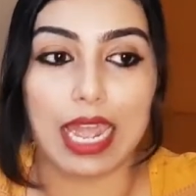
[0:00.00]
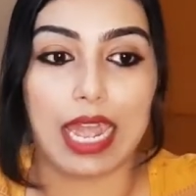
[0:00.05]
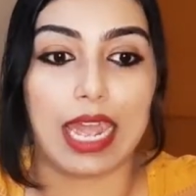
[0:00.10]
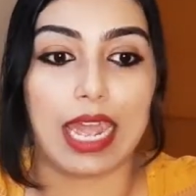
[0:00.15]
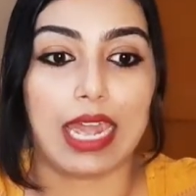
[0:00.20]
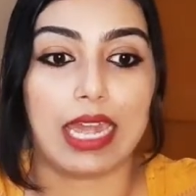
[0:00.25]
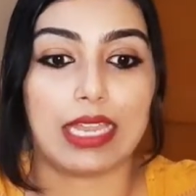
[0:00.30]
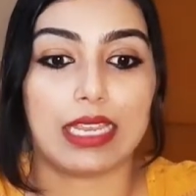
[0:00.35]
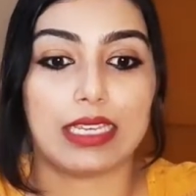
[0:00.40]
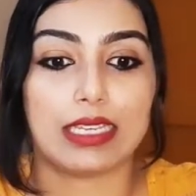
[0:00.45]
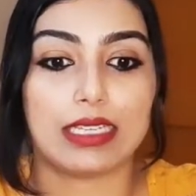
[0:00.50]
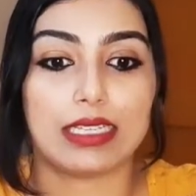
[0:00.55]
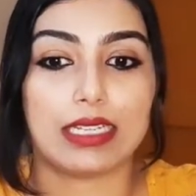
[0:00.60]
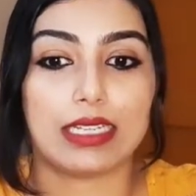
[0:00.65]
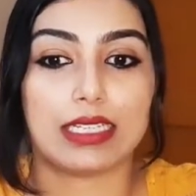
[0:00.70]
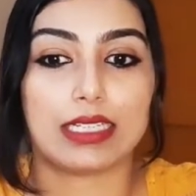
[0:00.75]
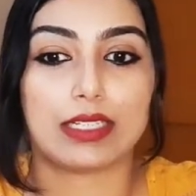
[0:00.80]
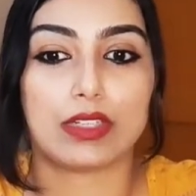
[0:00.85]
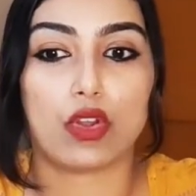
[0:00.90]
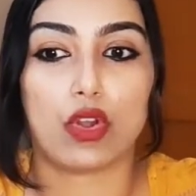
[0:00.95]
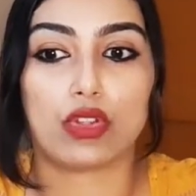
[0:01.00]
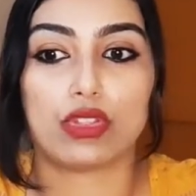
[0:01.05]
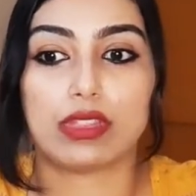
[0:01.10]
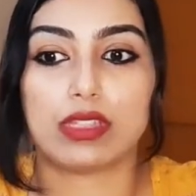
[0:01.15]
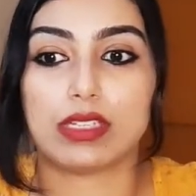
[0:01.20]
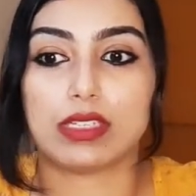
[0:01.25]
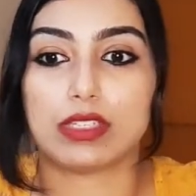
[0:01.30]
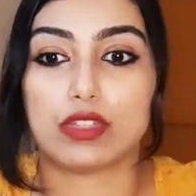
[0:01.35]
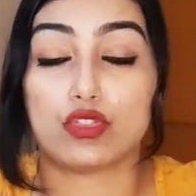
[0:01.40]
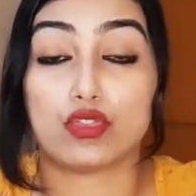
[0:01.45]
and it's got
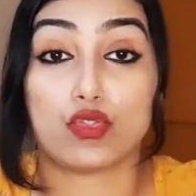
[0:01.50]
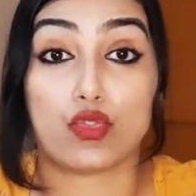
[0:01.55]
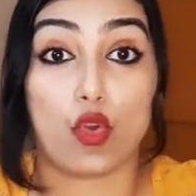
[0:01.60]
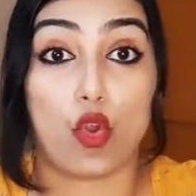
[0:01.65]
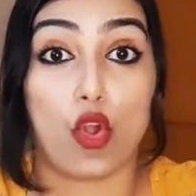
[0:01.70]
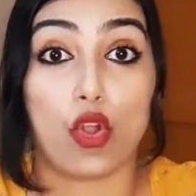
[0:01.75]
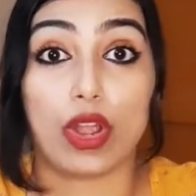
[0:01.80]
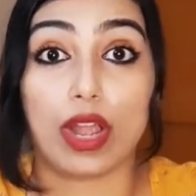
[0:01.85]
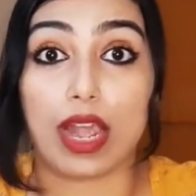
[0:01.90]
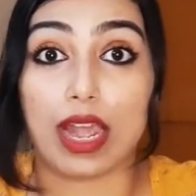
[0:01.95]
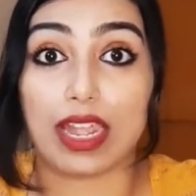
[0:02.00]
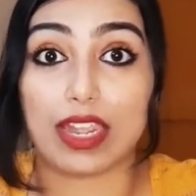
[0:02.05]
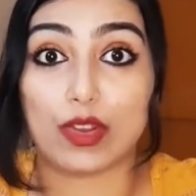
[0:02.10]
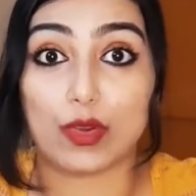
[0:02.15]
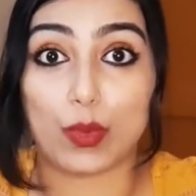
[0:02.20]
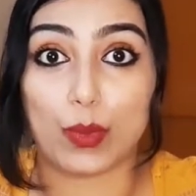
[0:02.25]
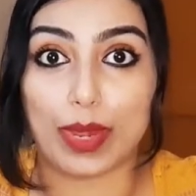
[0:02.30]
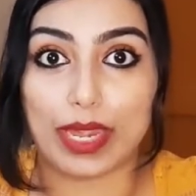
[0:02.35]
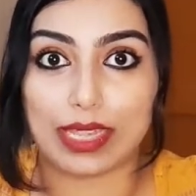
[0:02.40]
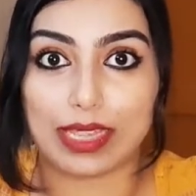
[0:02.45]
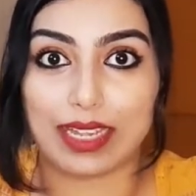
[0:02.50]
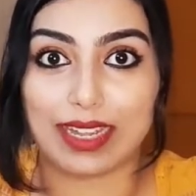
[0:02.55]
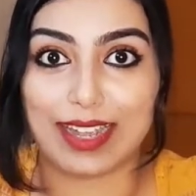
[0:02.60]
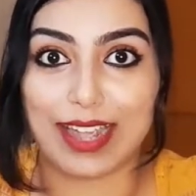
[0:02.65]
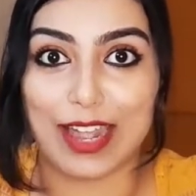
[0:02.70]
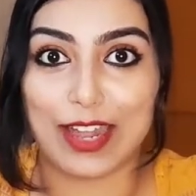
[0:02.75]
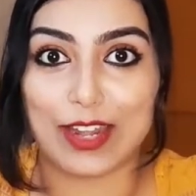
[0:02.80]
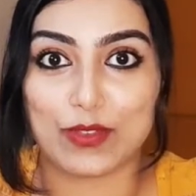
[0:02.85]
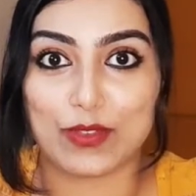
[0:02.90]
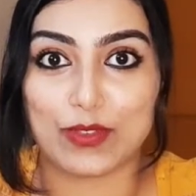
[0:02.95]
this strong Ayurvedic
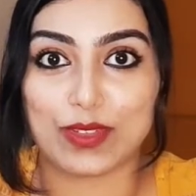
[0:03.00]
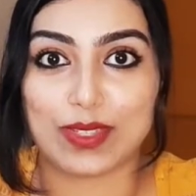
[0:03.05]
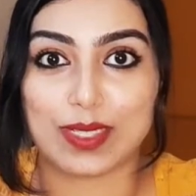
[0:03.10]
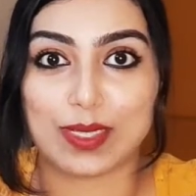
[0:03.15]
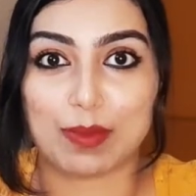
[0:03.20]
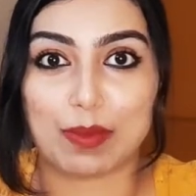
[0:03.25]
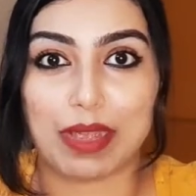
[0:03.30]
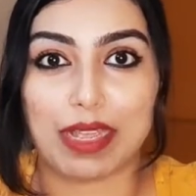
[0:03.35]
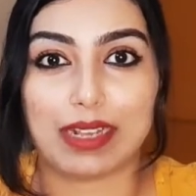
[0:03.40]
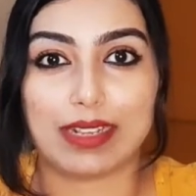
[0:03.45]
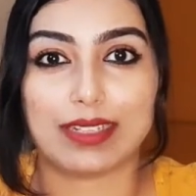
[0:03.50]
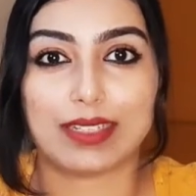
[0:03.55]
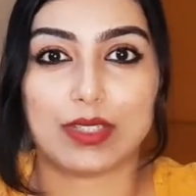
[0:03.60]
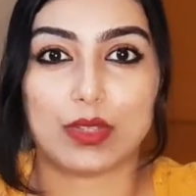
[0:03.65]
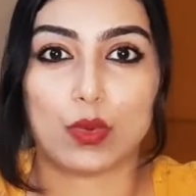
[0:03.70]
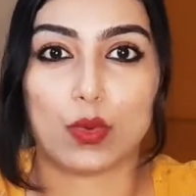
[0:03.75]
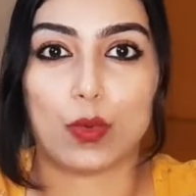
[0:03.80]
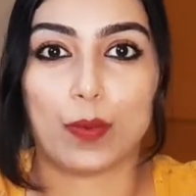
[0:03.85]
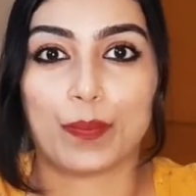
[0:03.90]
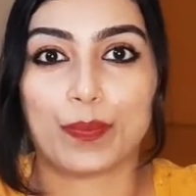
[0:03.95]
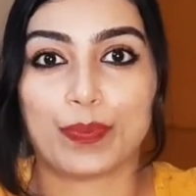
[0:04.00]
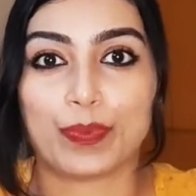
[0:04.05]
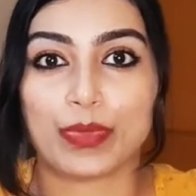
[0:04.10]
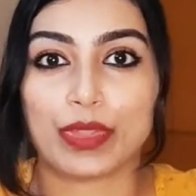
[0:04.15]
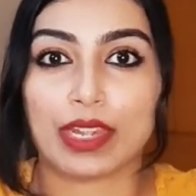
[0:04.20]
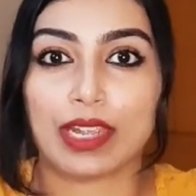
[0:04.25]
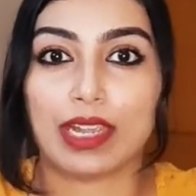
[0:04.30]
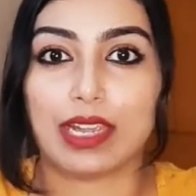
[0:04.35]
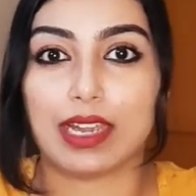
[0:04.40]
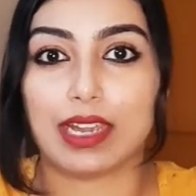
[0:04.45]
of a smell, so
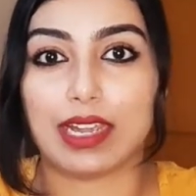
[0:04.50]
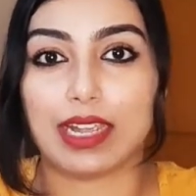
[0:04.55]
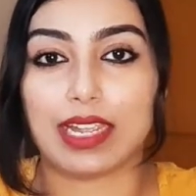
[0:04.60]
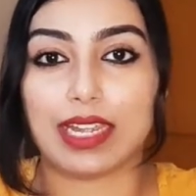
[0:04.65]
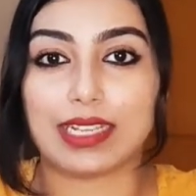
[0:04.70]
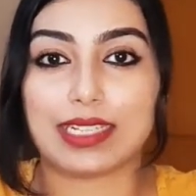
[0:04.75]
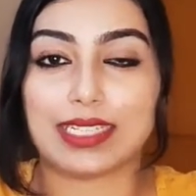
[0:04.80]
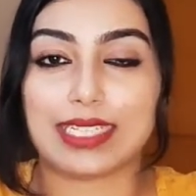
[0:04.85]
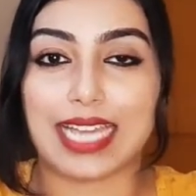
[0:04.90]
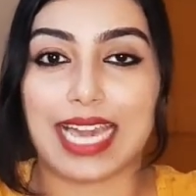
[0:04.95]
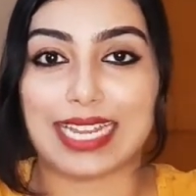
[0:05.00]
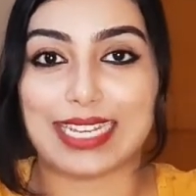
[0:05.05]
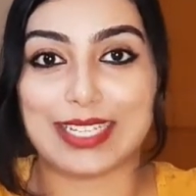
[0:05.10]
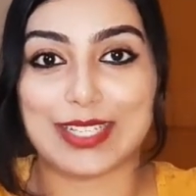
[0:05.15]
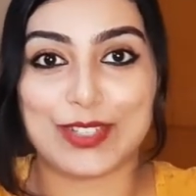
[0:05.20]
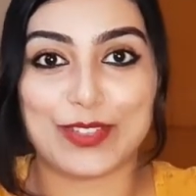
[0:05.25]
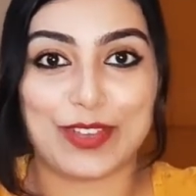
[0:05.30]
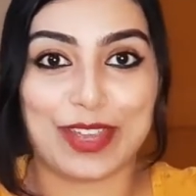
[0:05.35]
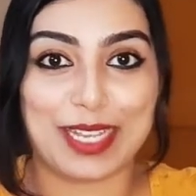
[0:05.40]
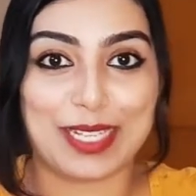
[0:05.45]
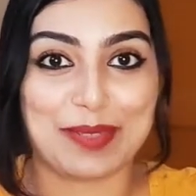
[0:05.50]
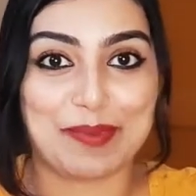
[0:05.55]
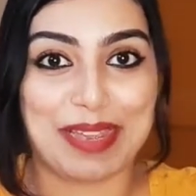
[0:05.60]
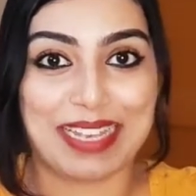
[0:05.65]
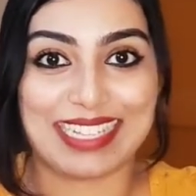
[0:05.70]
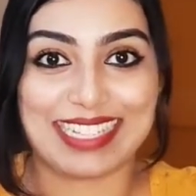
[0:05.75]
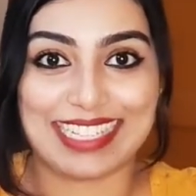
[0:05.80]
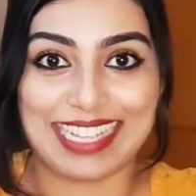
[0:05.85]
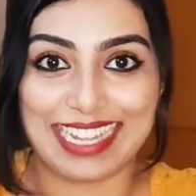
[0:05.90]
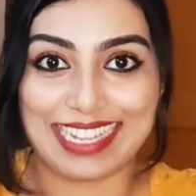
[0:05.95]
it satisfies
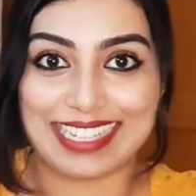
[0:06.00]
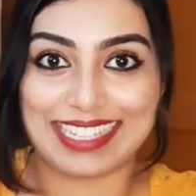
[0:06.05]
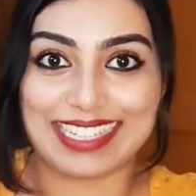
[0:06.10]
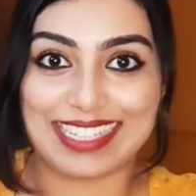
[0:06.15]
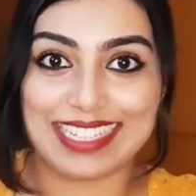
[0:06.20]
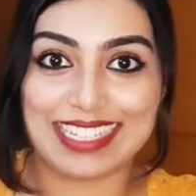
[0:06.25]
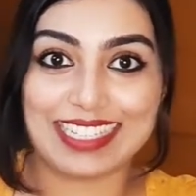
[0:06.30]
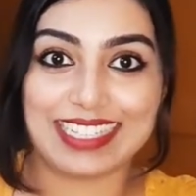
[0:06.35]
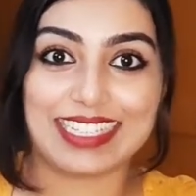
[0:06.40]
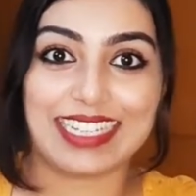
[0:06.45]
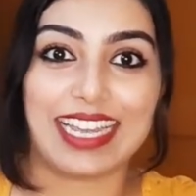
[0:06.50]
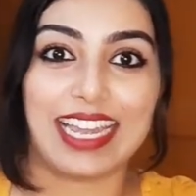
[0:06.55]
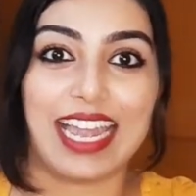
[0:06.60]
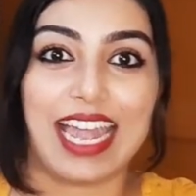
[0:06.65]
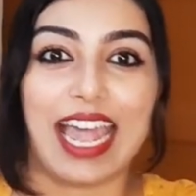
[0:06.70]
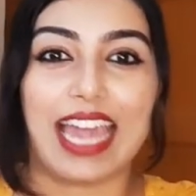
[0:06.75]
my senses.